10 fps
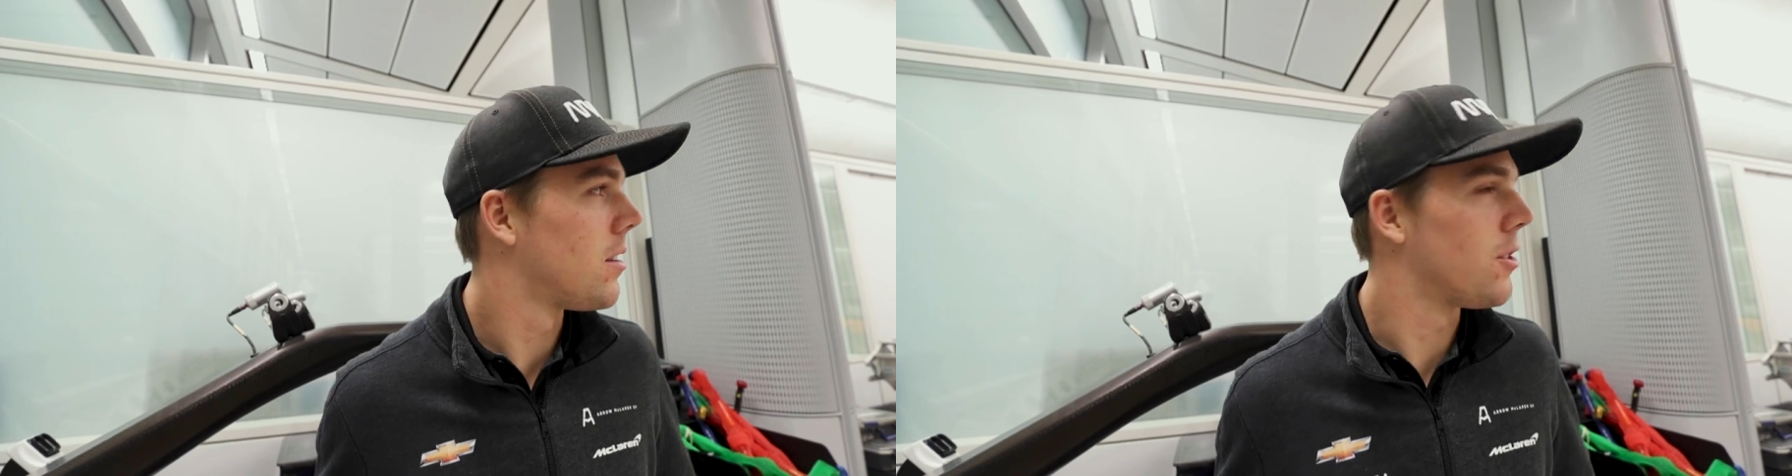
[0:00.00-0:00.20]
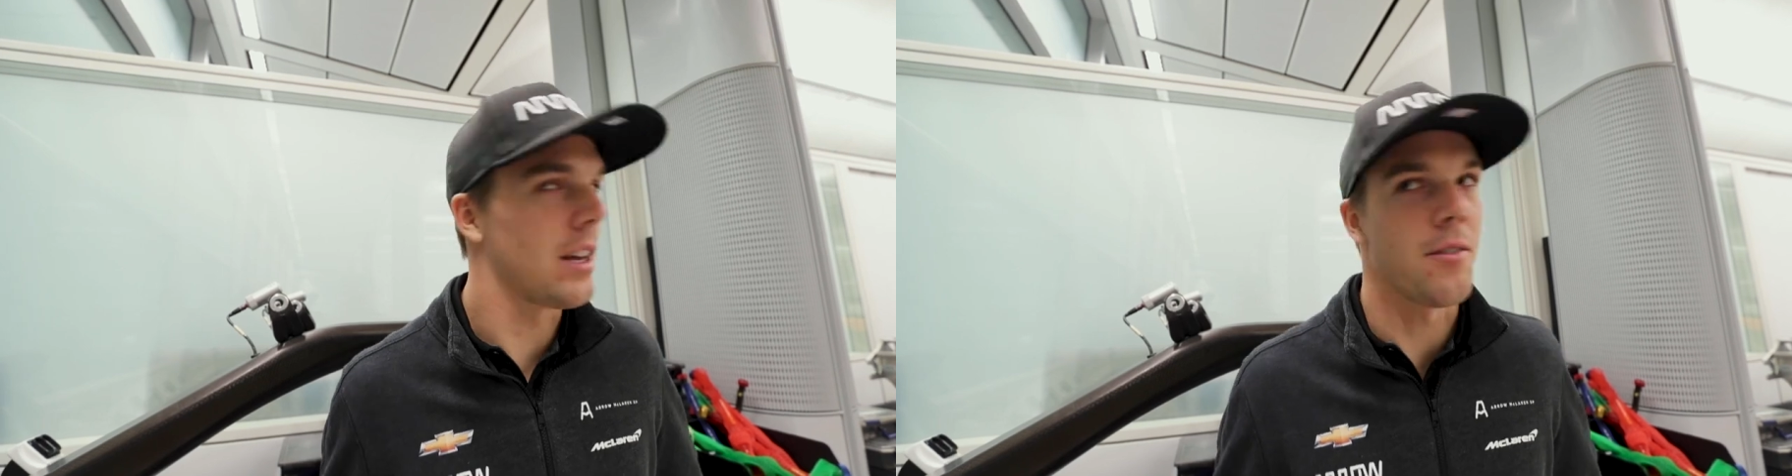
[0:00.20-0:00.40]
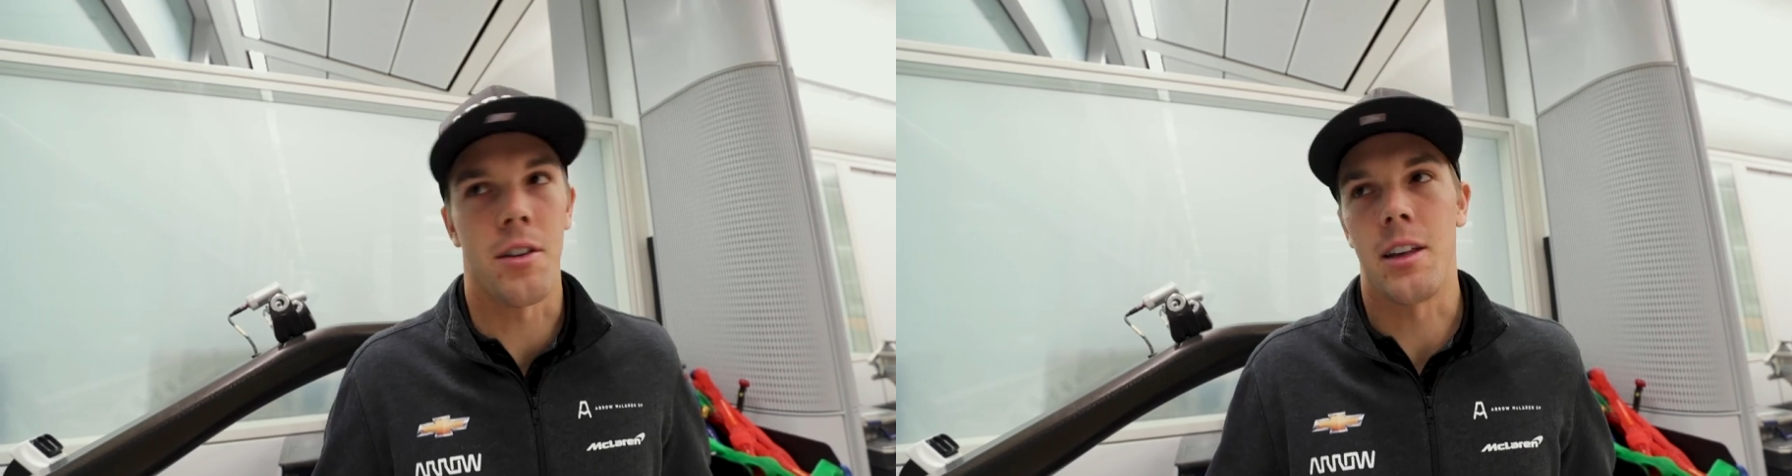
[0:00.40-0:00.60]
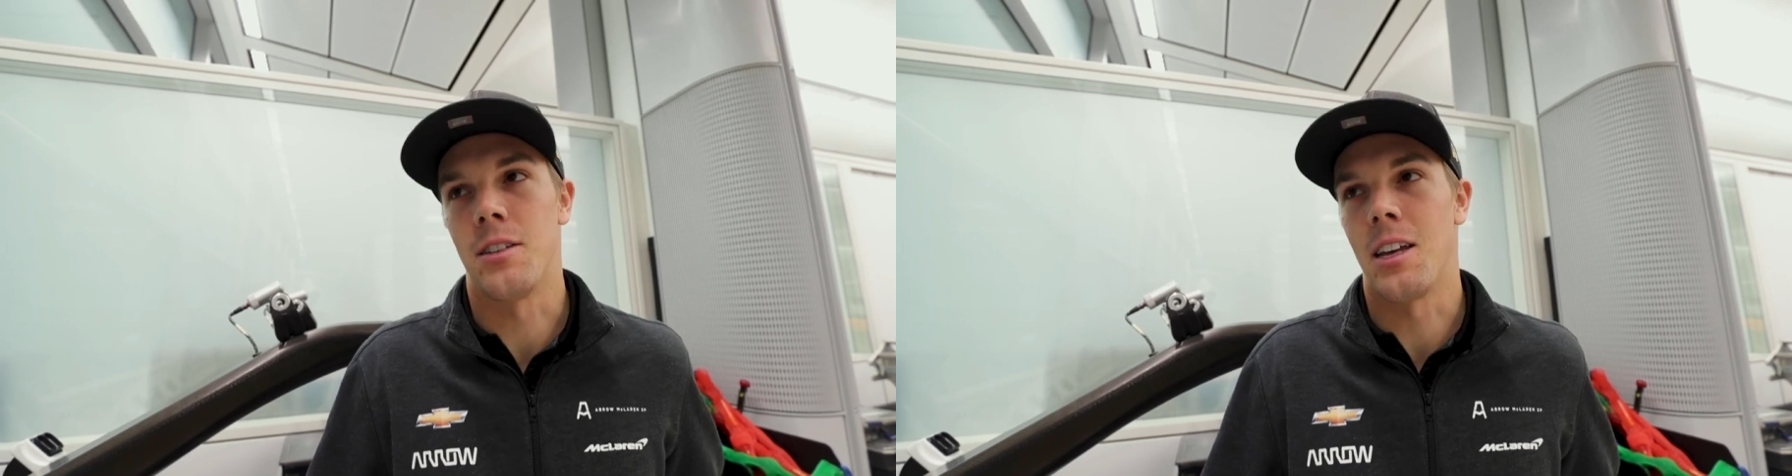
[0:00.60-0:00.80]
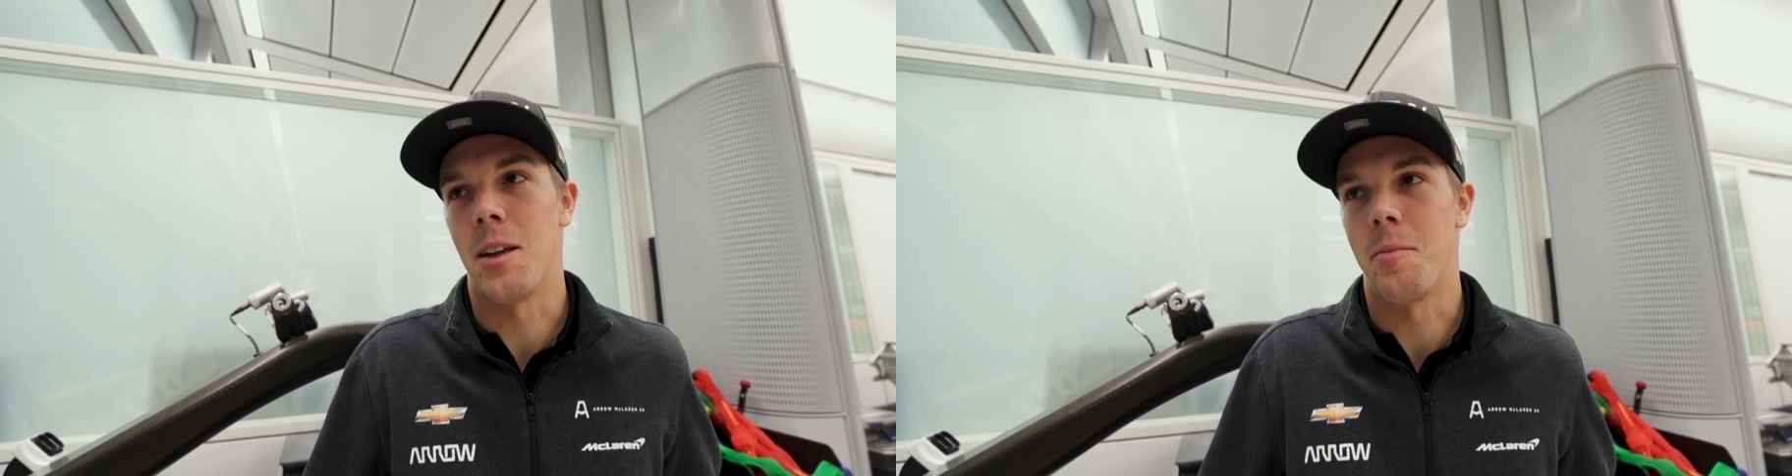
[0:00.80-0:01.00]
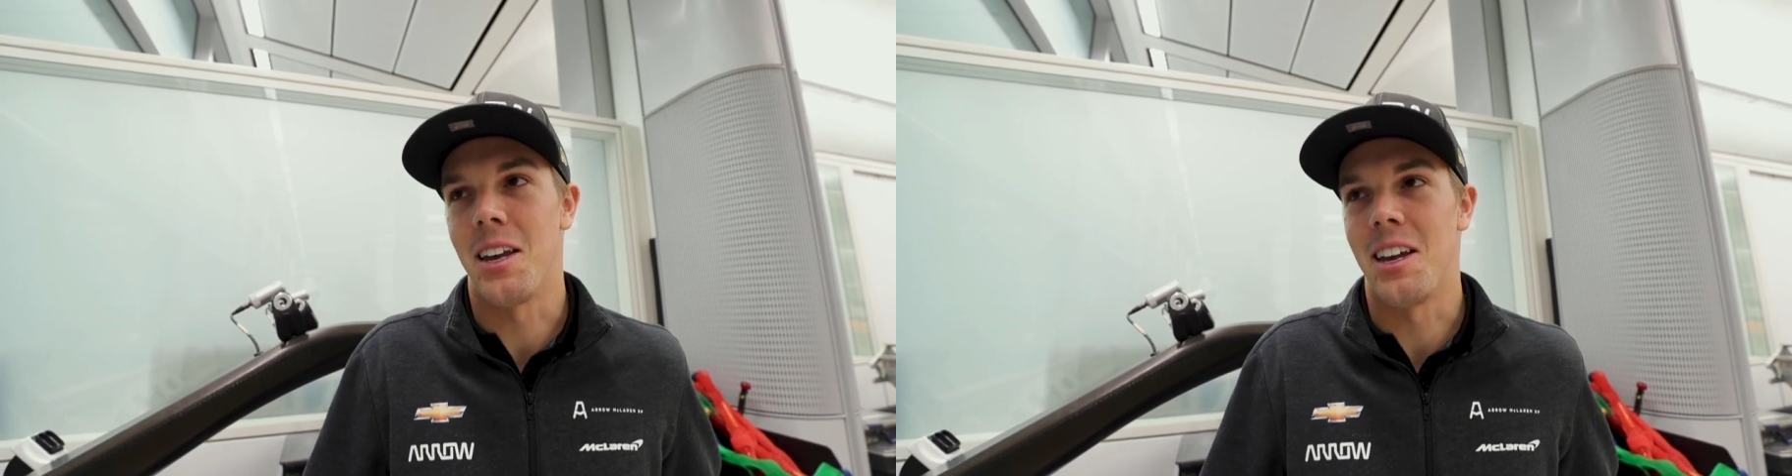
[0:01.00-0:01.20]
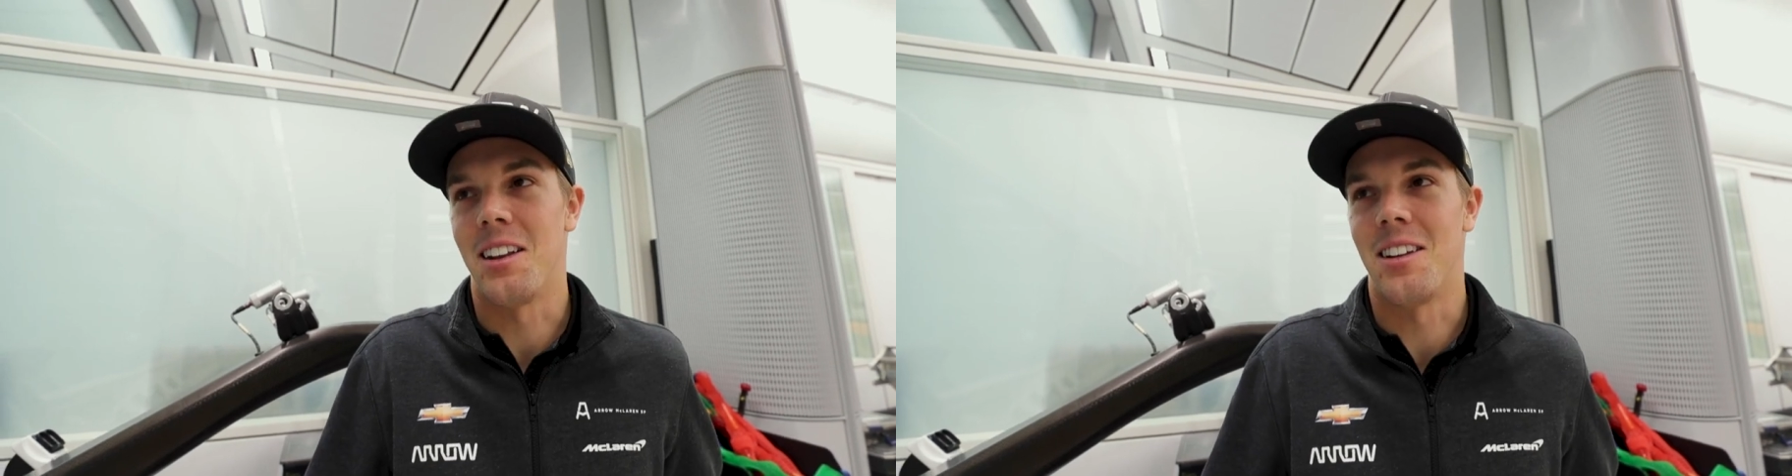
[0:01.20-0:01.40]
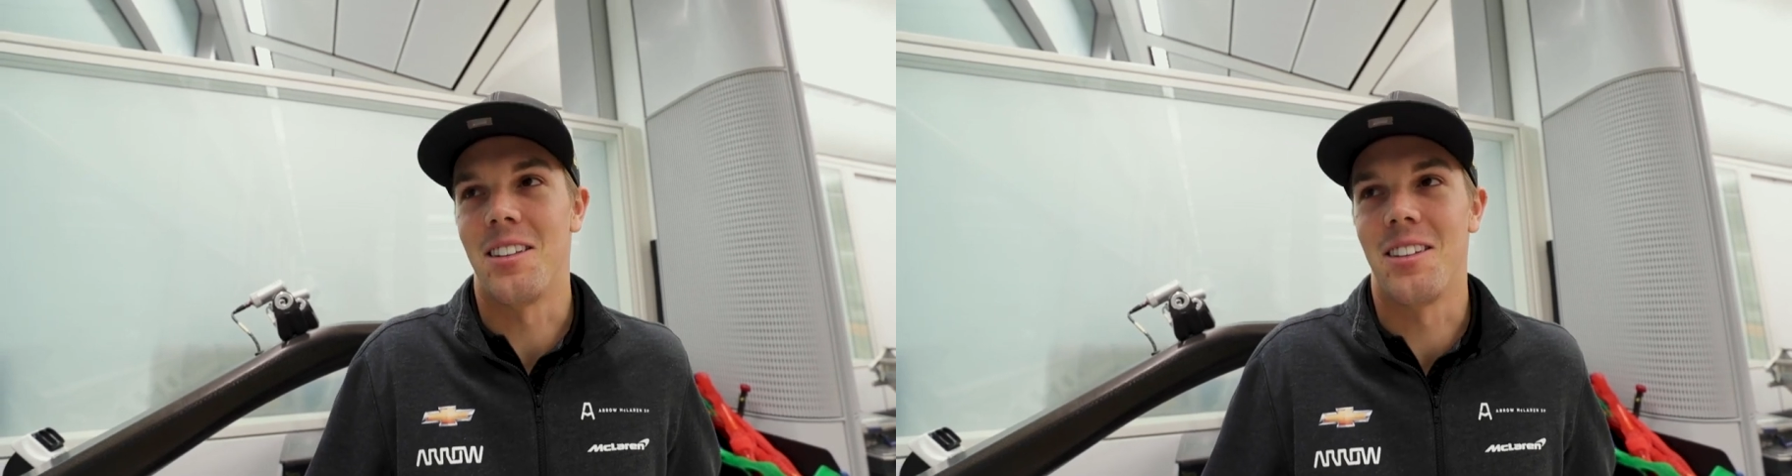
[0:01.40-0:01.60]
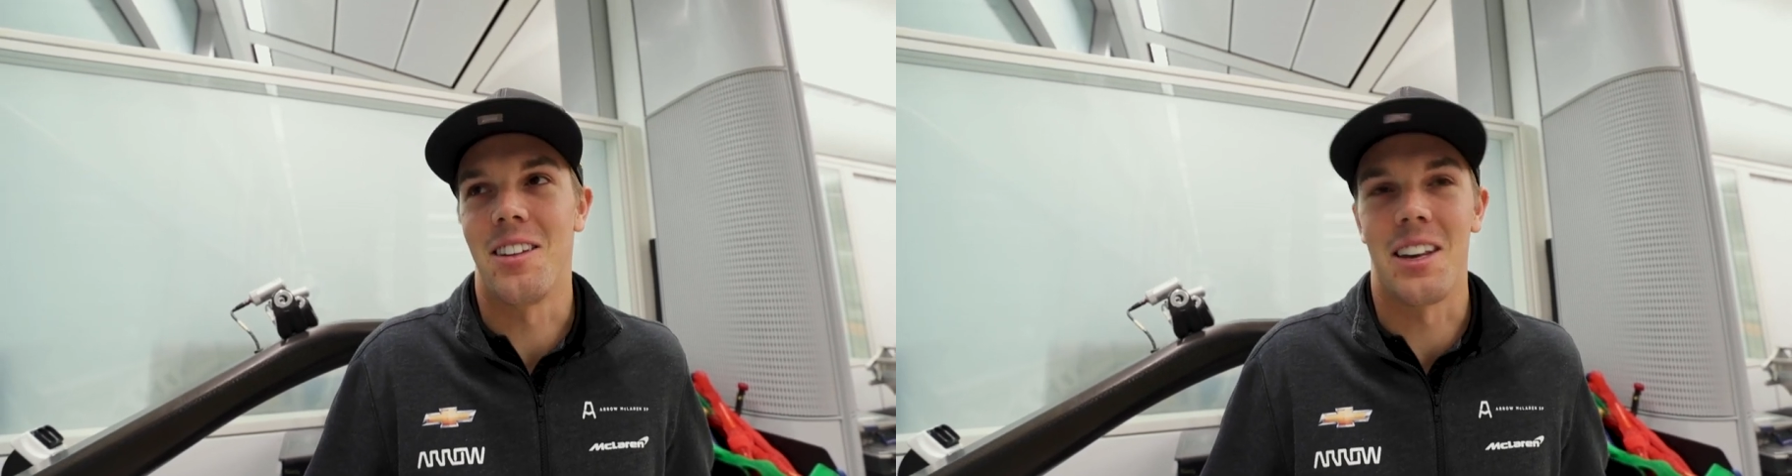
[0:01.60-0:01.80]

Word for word: Just everything's handmade, and